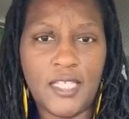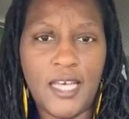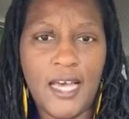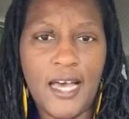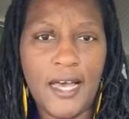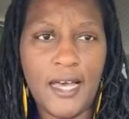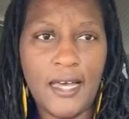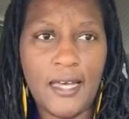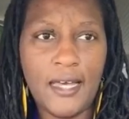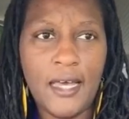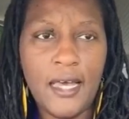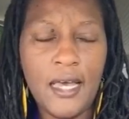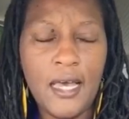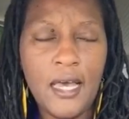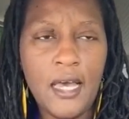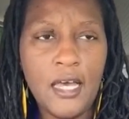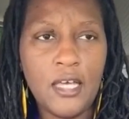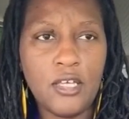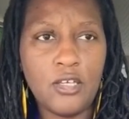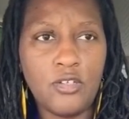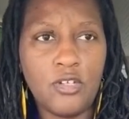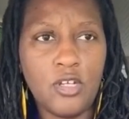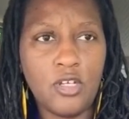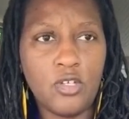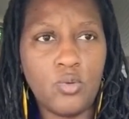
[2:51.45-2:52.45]
High.
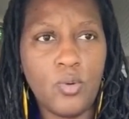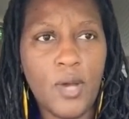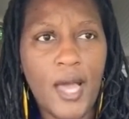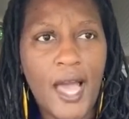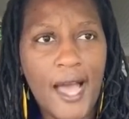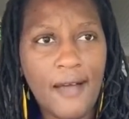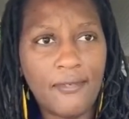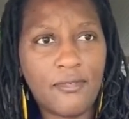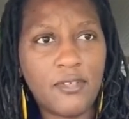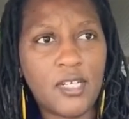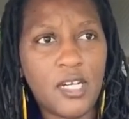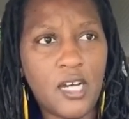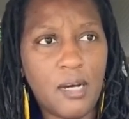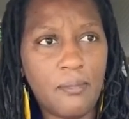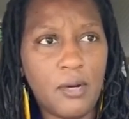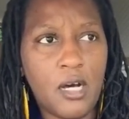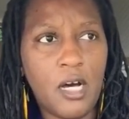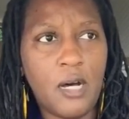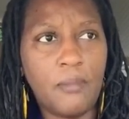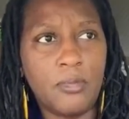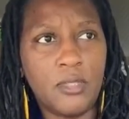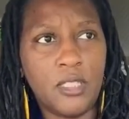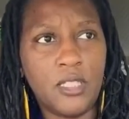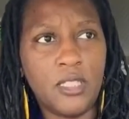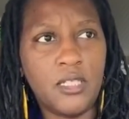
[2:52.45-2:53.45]
You have to come
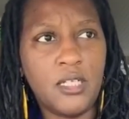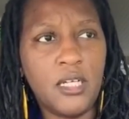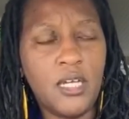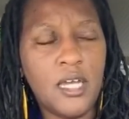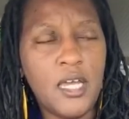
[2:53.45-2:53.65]
humbly.